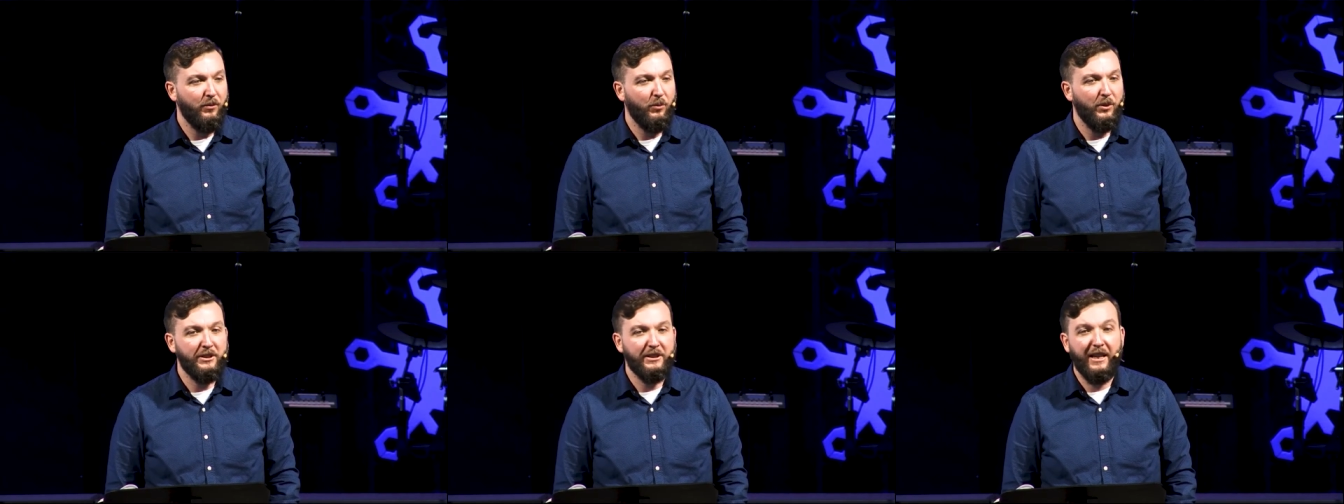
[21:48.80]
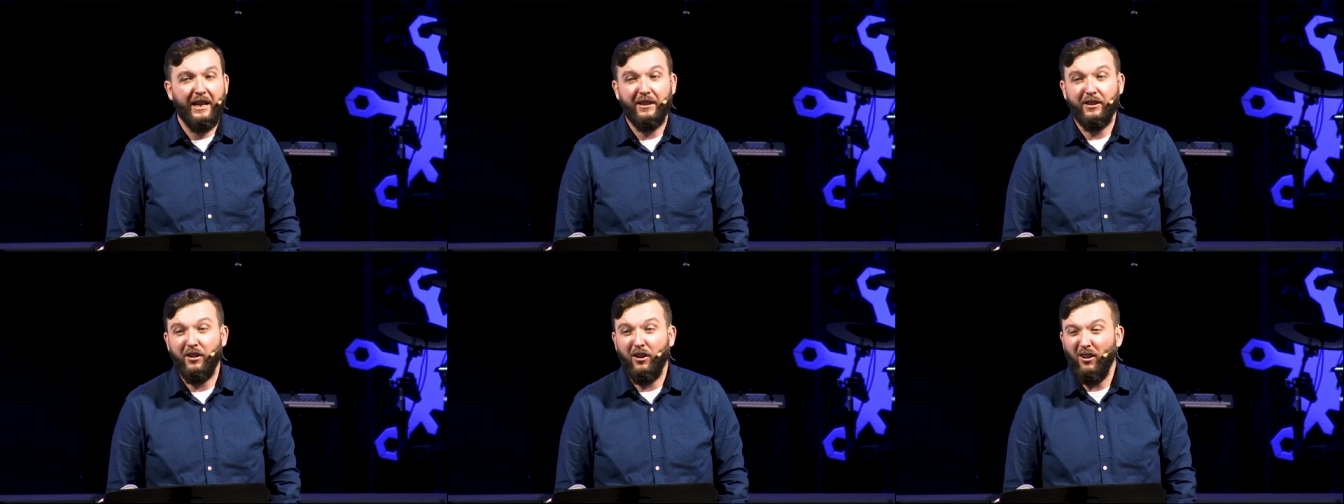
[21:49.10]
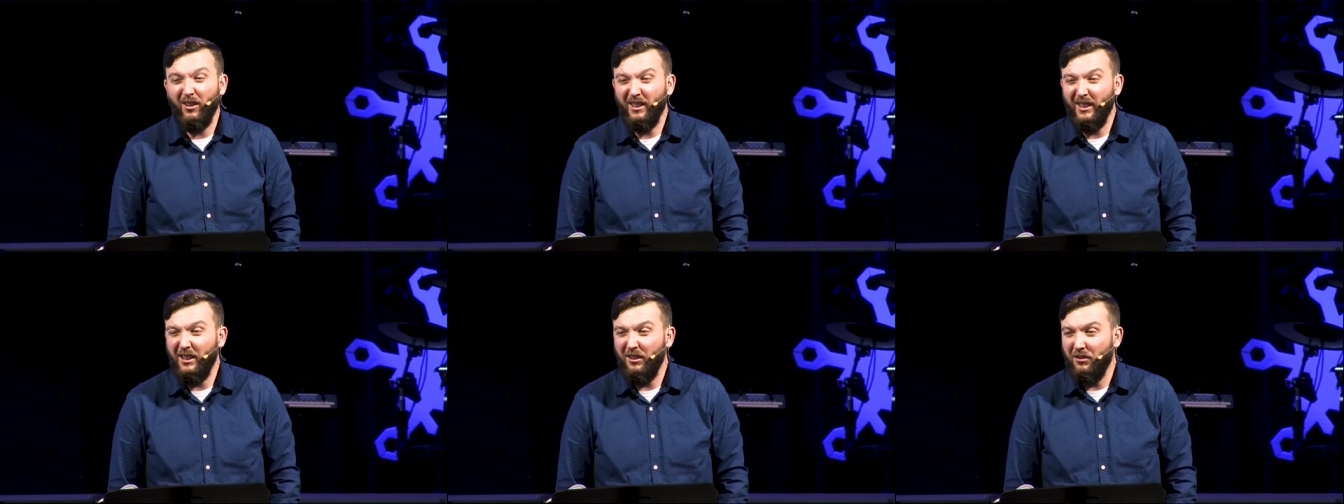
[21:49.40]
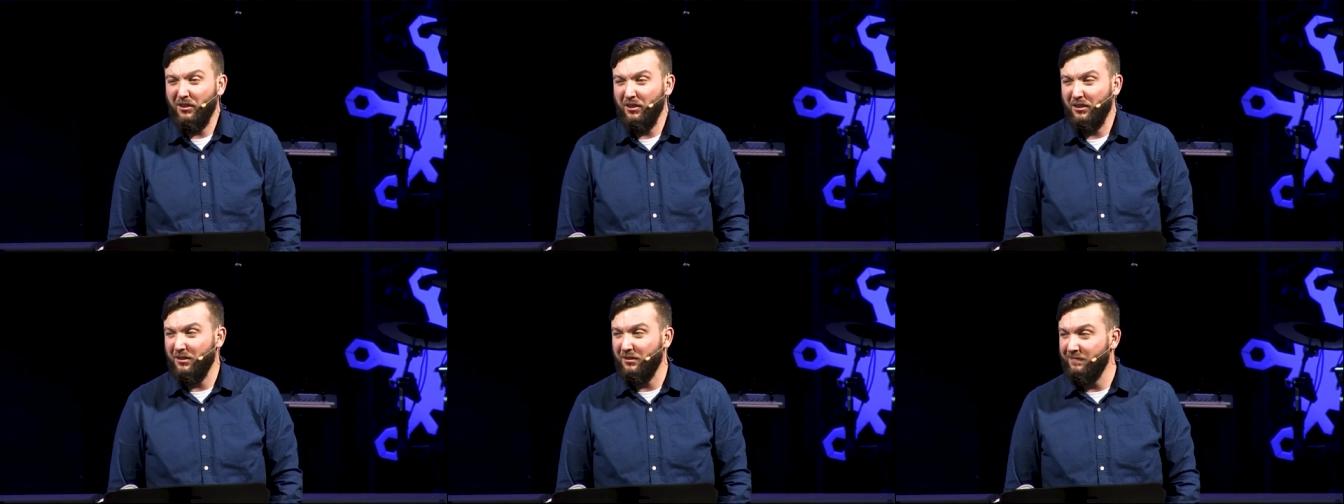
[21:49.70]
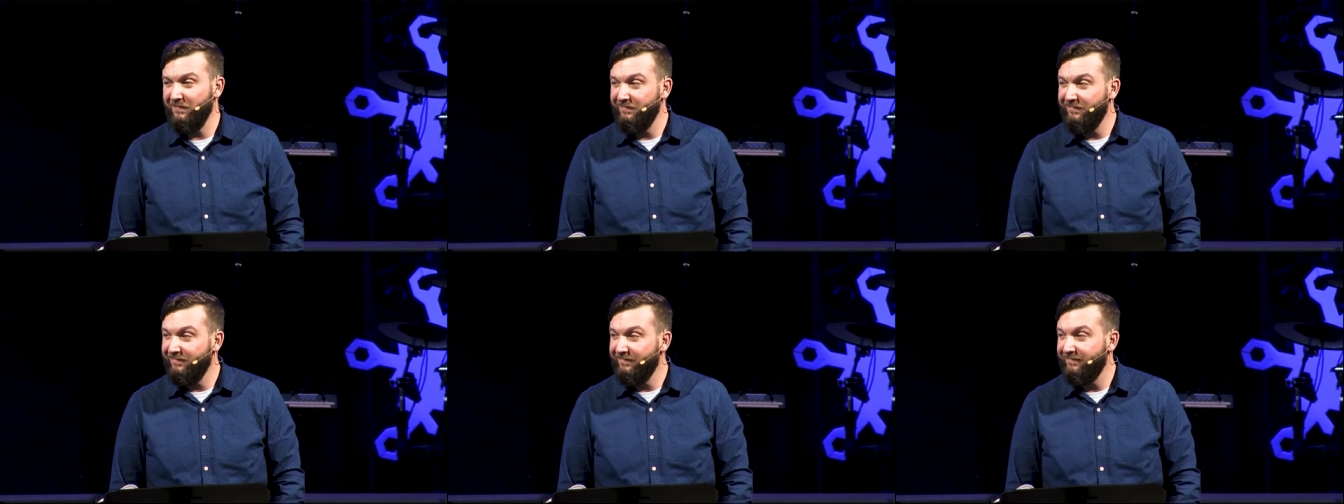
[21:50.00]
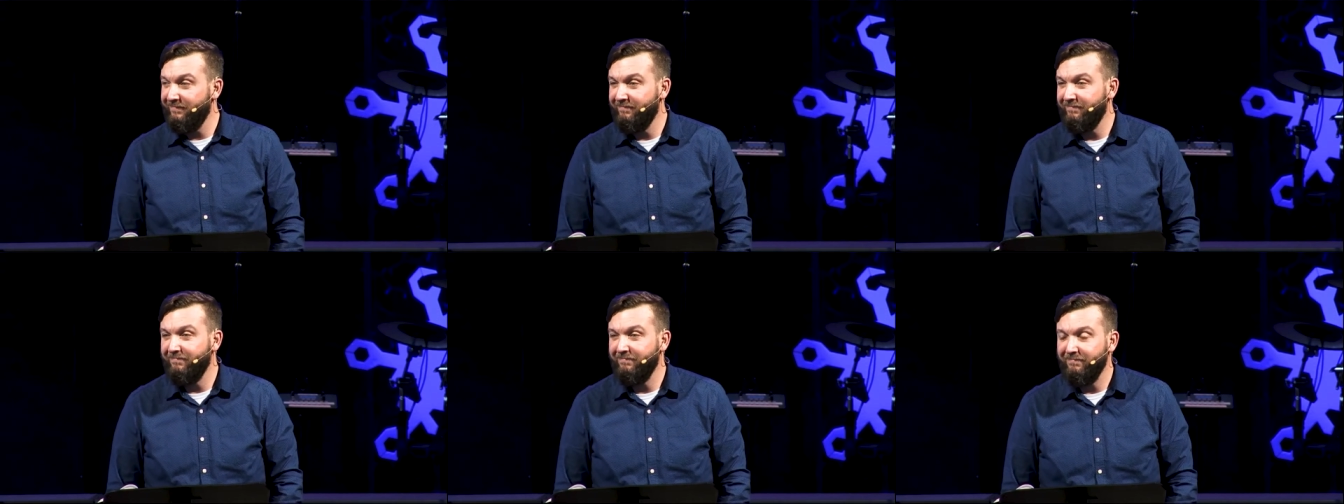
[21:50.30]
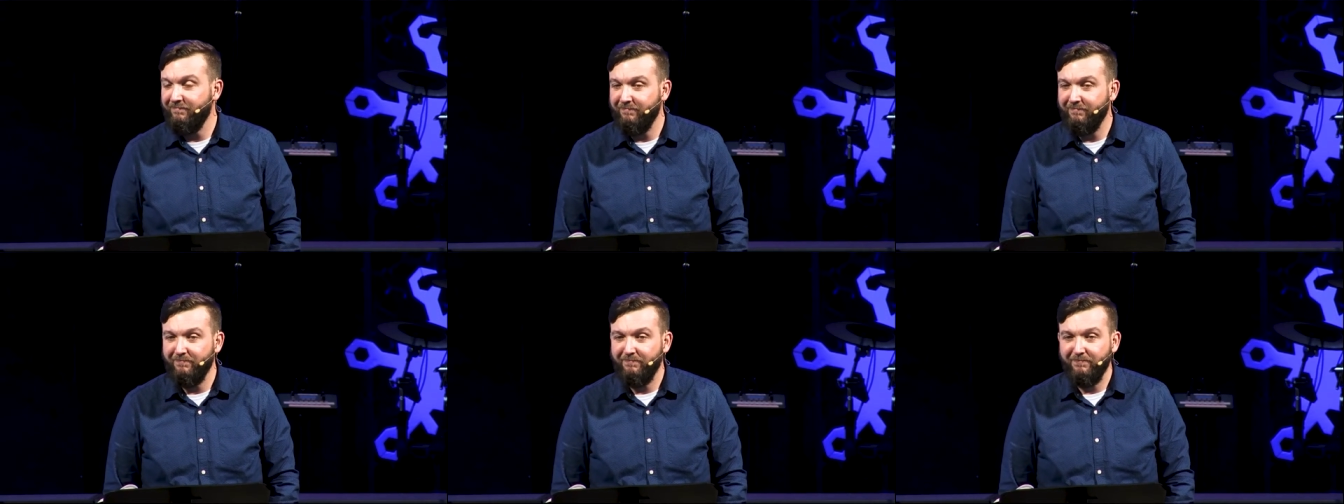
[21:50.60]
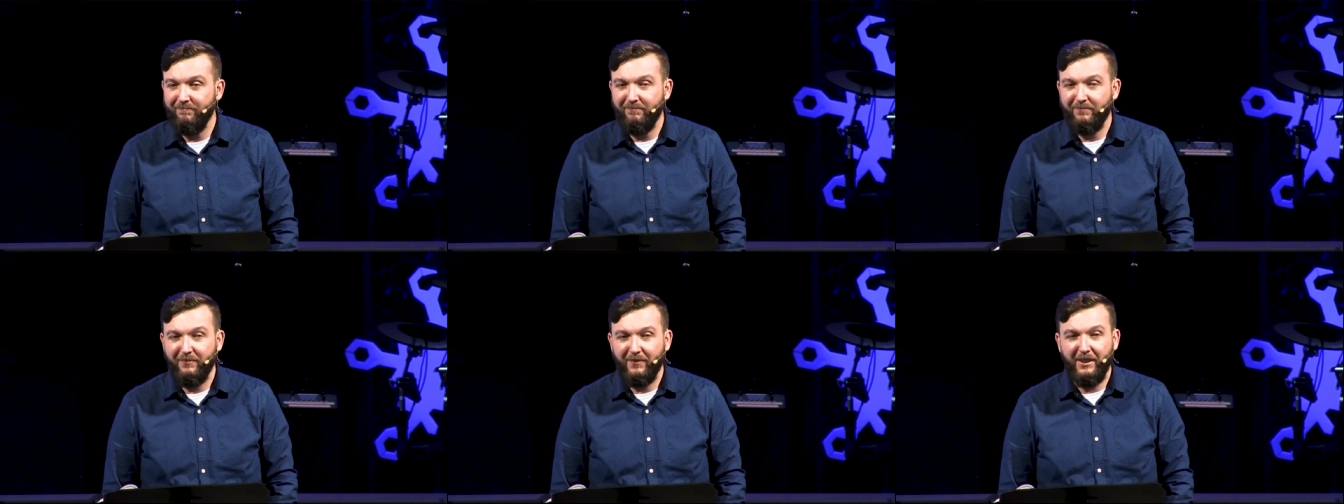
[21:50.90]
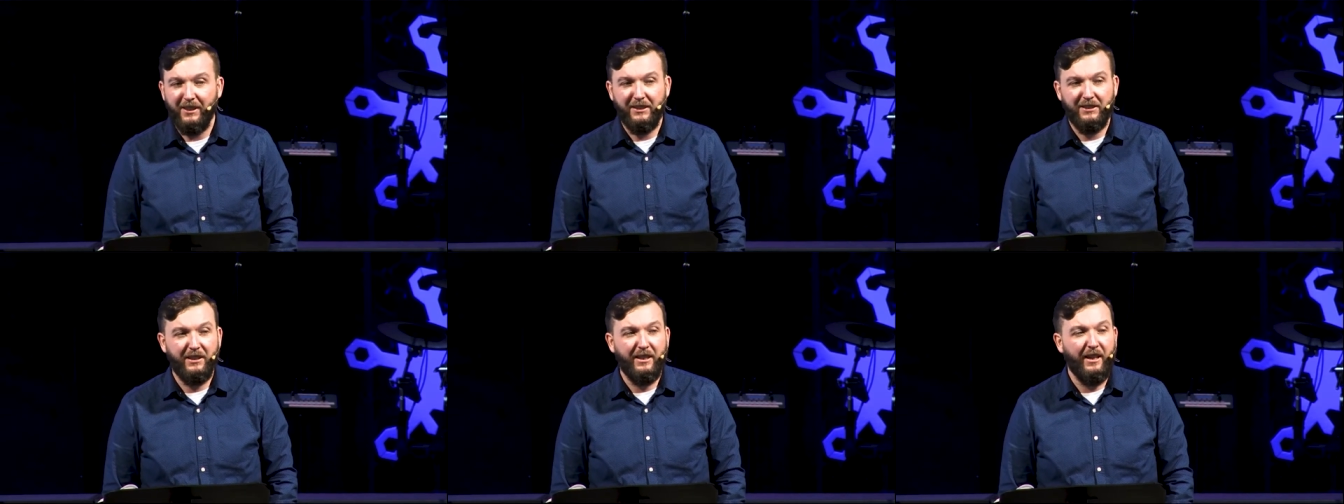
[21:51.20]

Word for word: What's God calling you to these